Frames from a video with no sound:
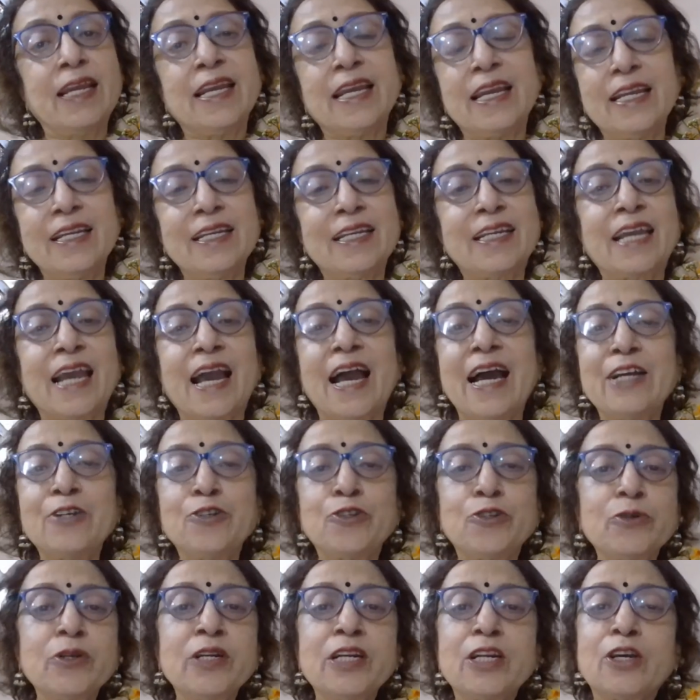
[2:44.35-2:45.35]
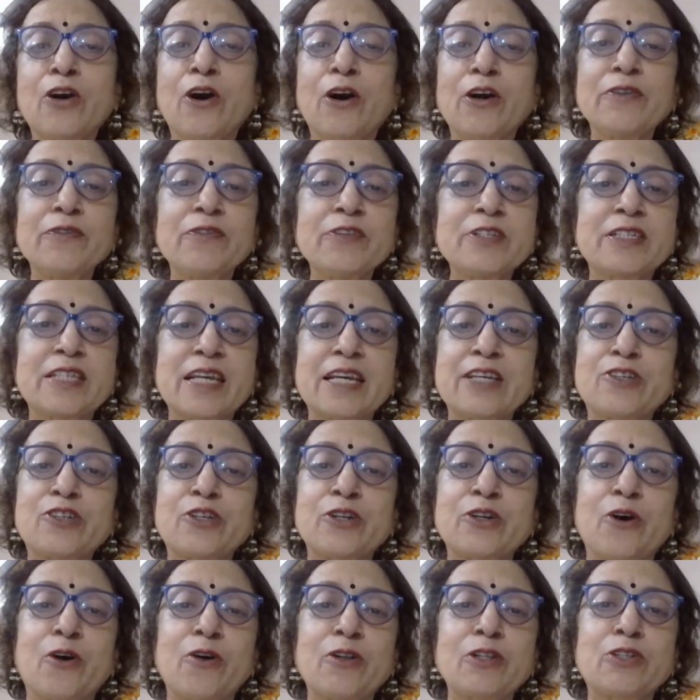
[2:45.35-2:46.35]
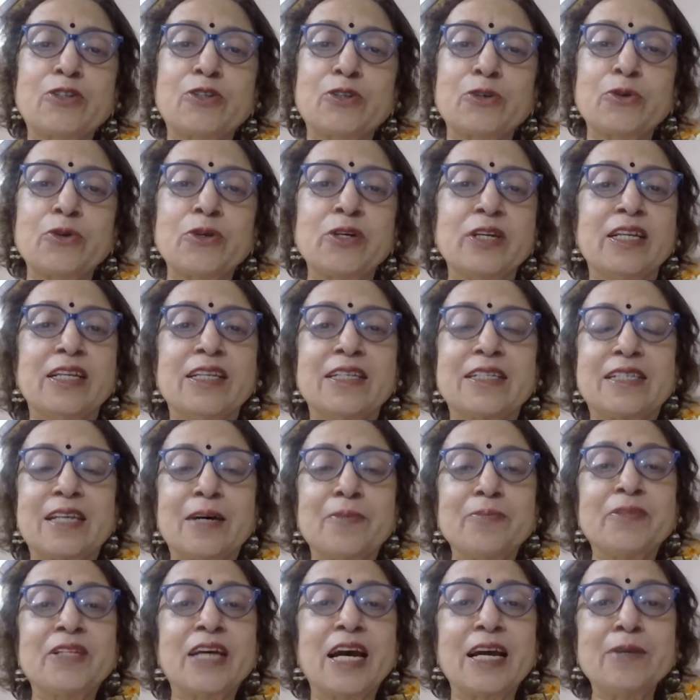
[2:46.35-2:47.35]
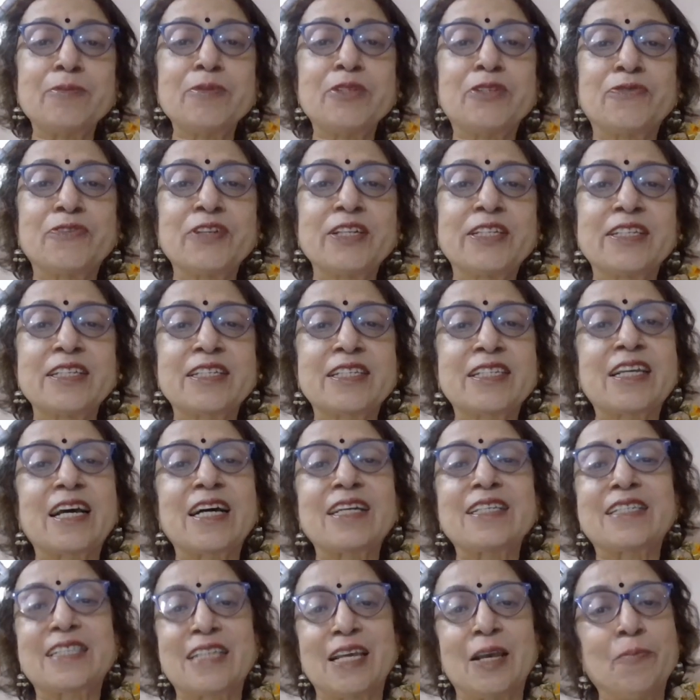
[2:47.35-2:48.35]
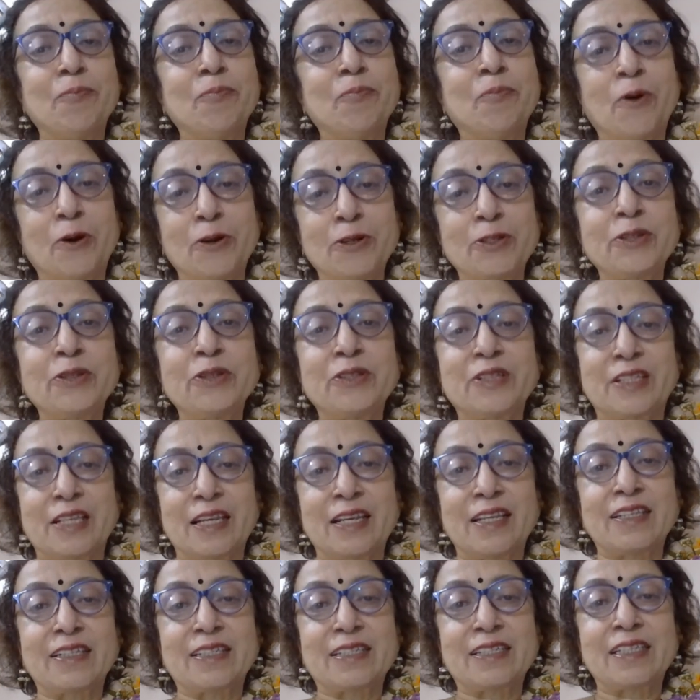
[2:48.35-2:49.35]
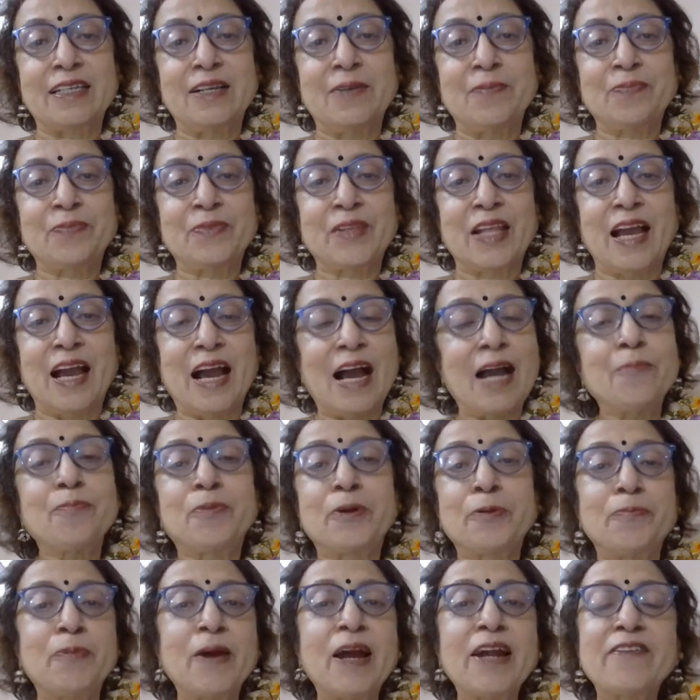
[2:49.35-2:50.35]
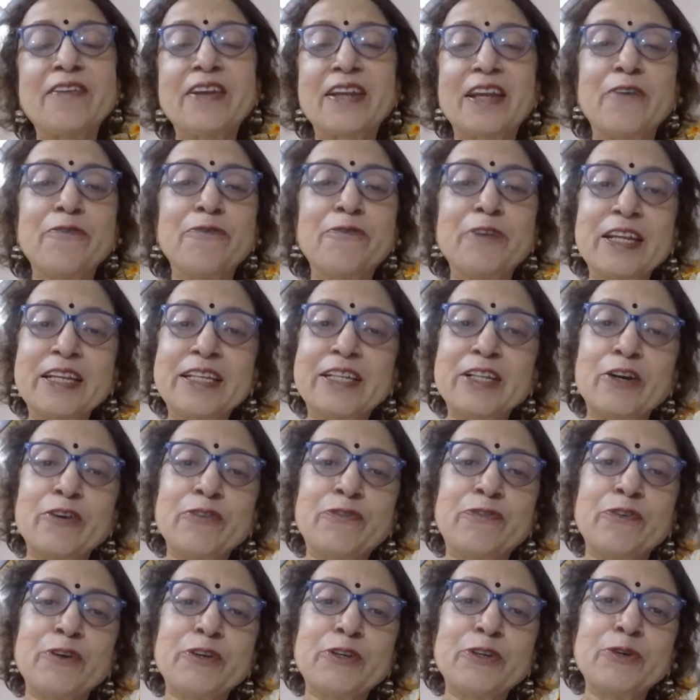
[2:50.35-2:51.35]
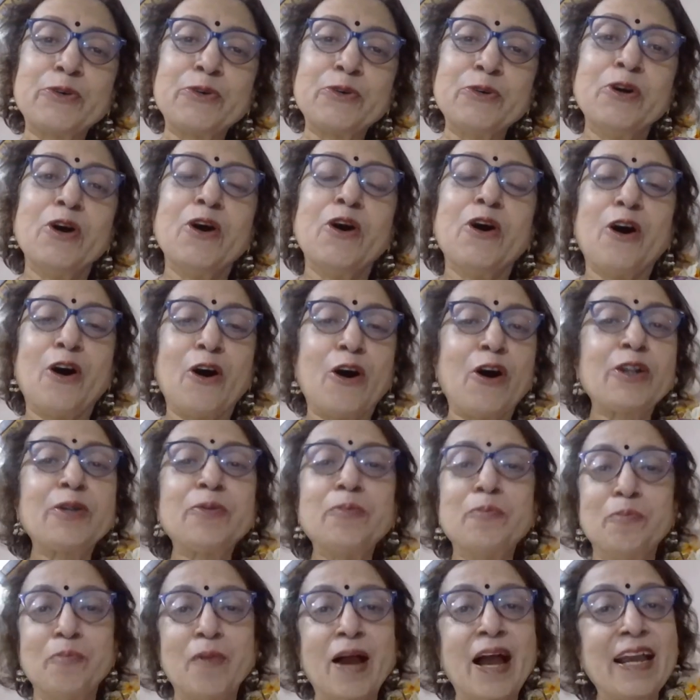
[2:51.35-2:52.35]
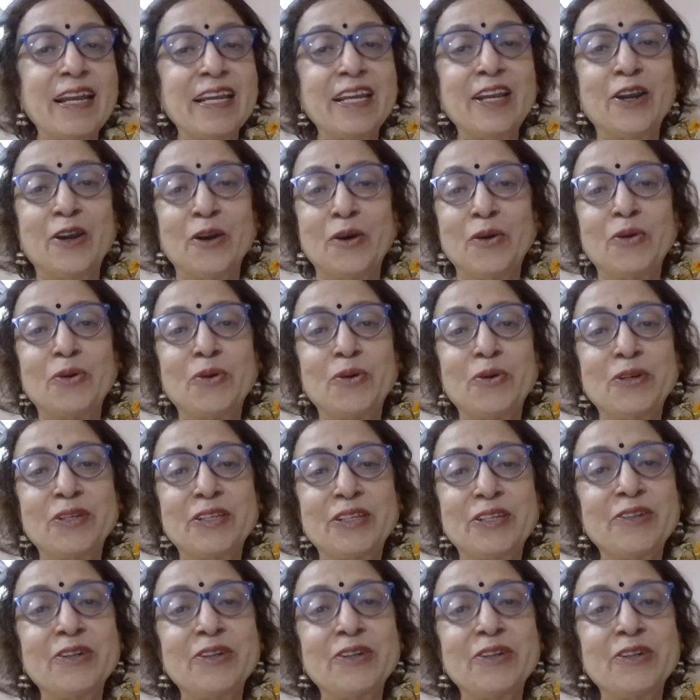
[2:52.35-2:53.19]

In casual conversation also, sometimes we discuss important things. I'm preparing a video for you on mango,